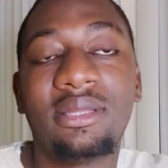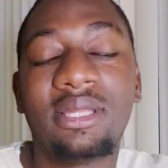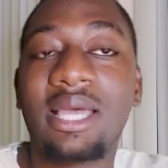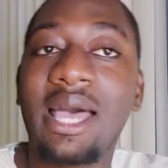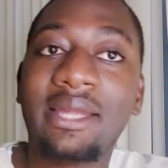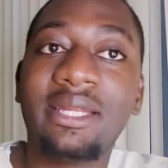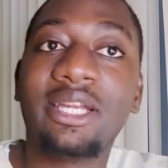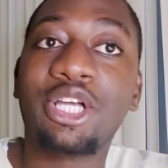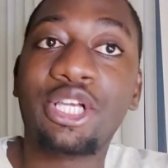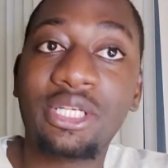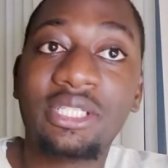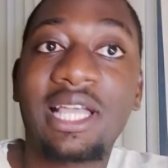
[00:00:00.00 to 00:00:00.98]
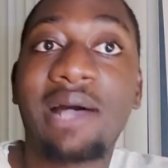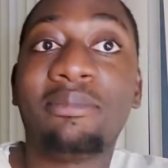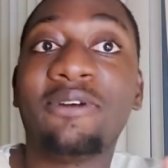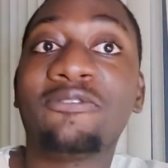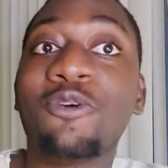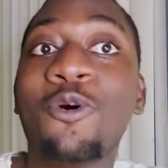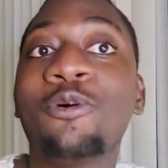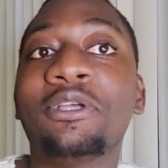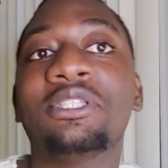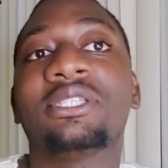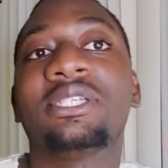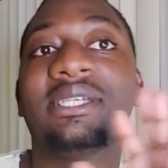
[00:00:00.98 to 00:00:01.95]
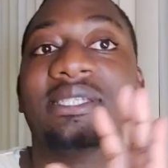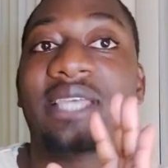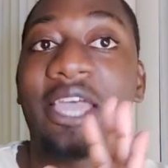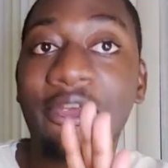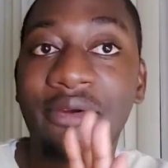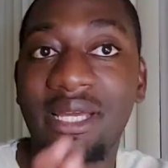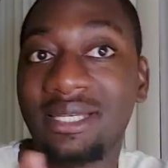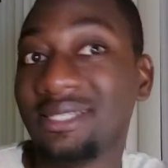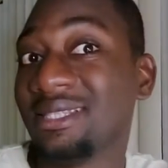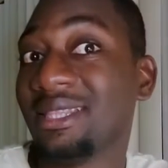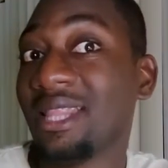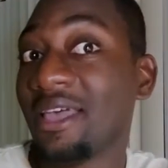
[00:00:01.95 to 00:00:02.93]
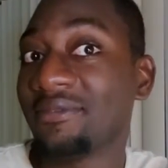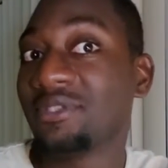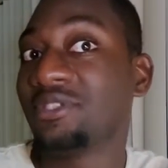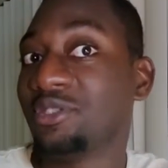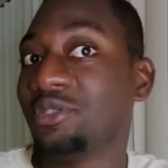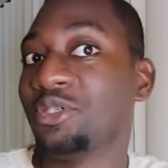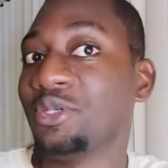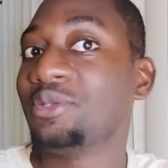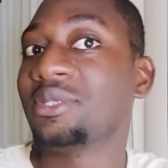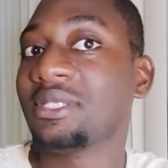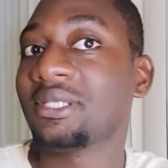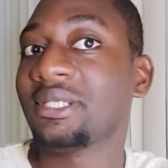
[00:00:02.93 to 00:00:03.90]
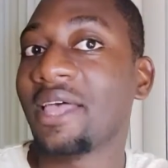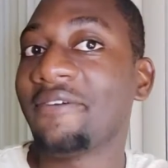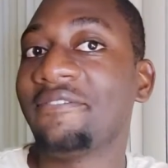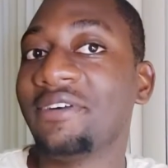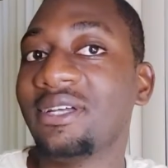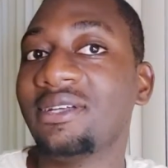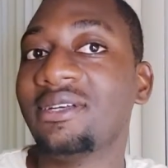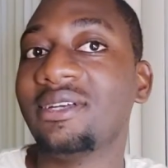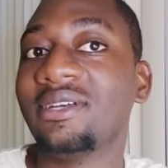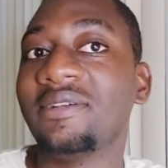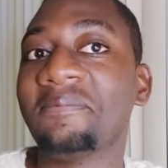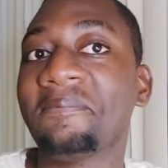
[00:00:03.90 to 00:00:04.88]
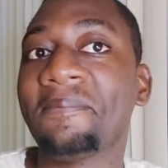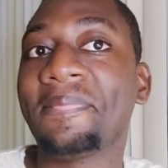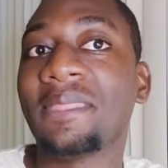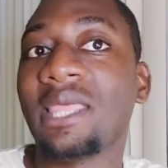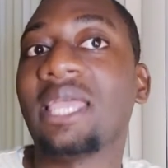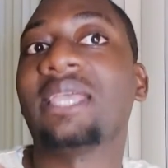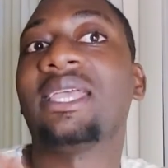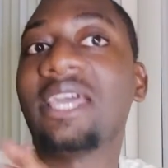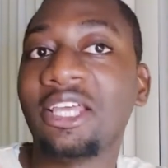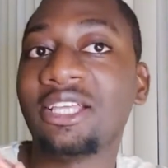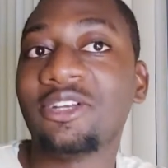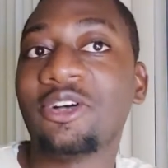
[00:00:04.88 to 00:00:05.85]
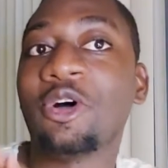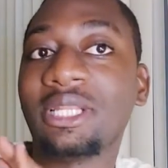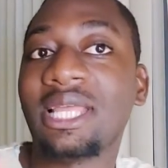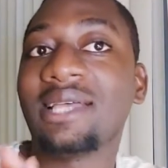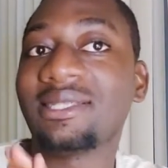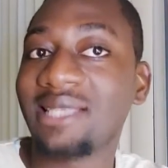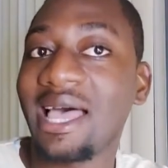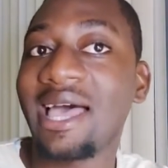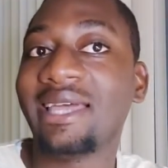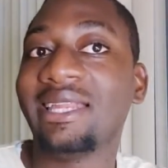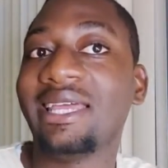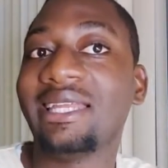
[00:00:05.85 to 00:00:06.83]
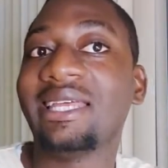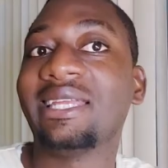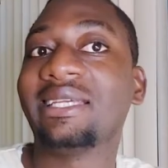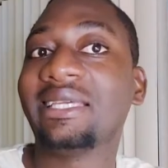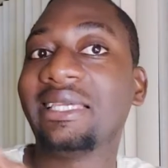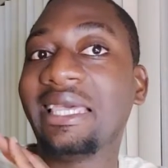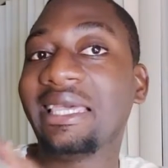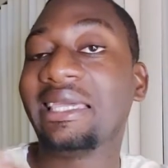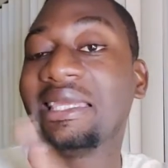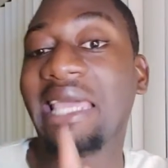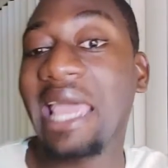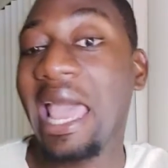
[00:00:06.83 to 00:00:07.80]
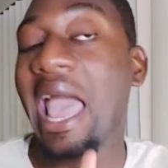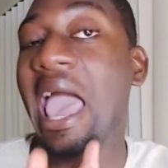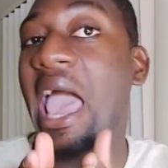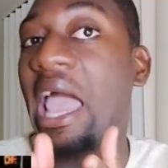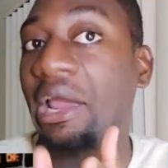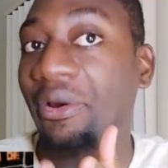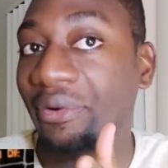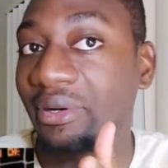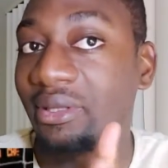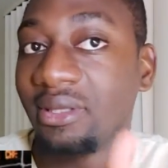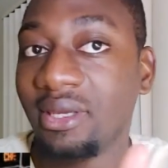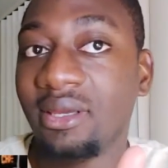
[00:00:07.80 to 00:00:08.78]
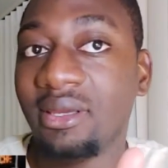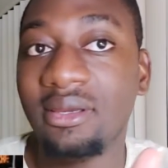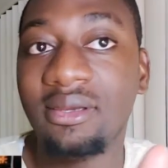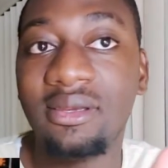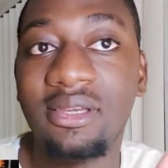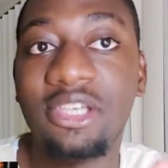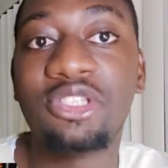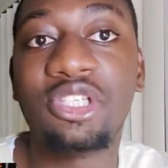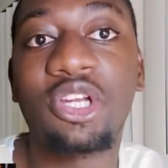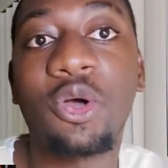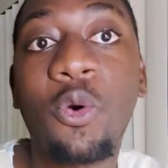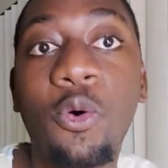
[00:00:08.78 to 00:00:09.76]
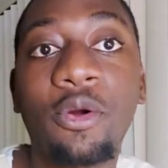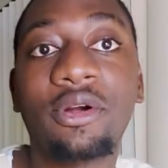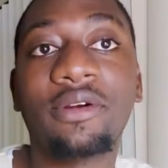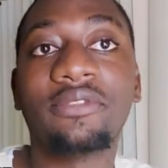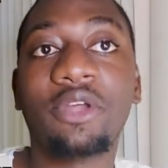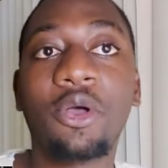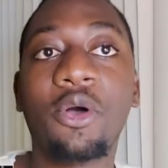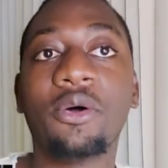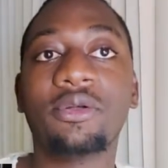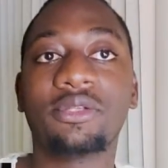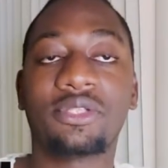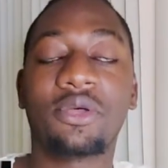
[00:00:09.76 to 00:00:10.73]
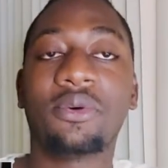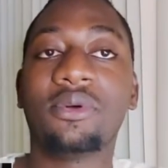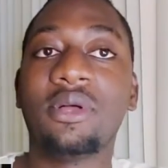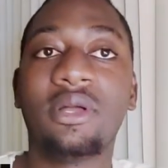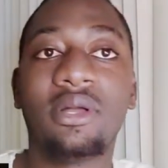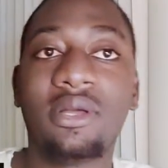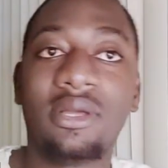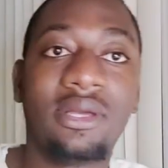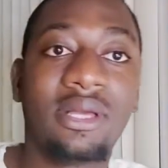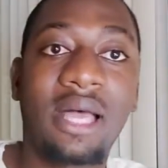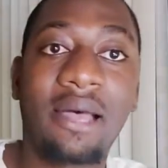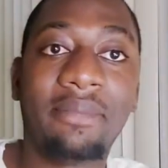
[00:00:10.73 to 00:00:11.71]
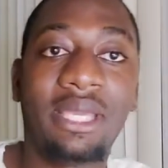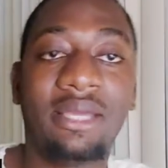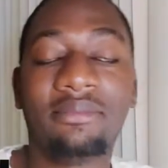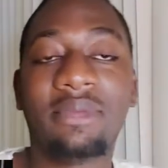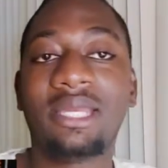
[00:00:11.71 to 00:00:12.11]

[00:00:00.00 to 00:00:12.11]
the guy did a good job of going to his area, his left, to use his left foot and getting on that side and then kicking it accurately into the corner of the goal. So, I mean,